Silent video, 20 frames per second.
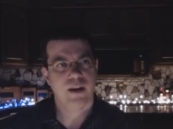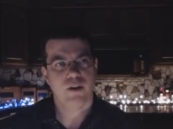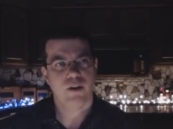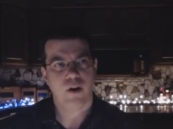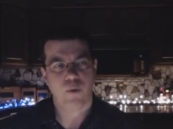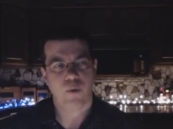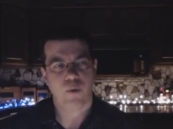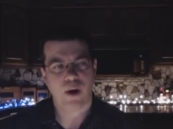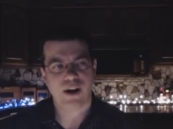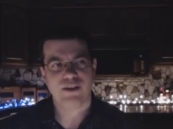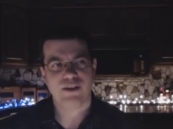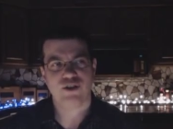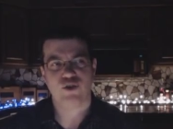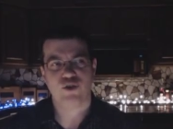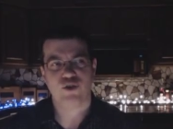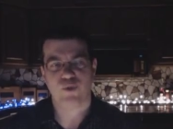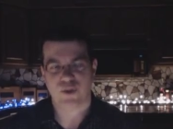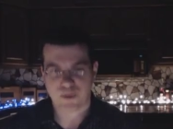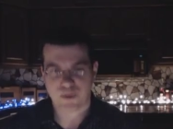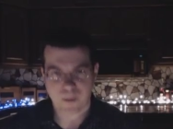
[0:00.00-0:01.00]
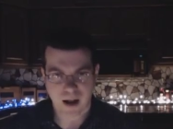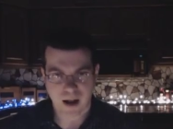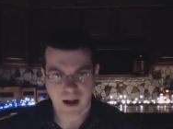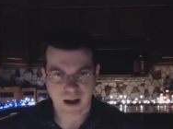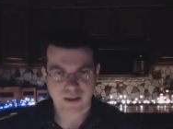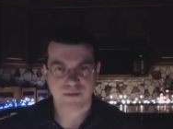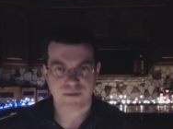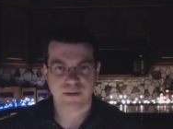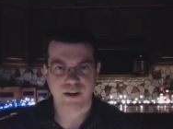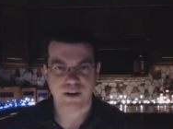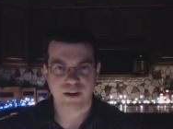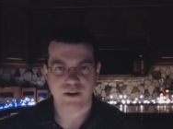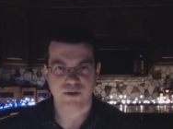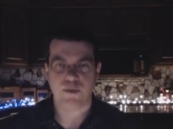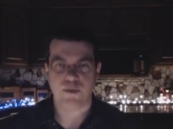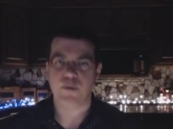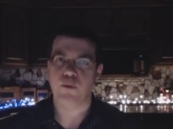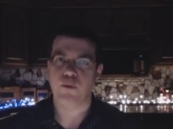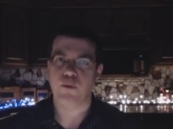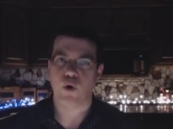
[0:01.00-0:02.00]
You know, I wanted this response video
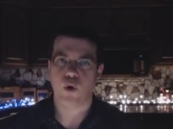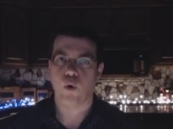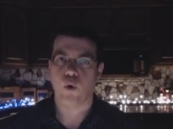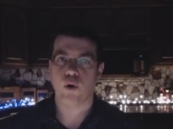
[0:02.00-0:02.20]
to be more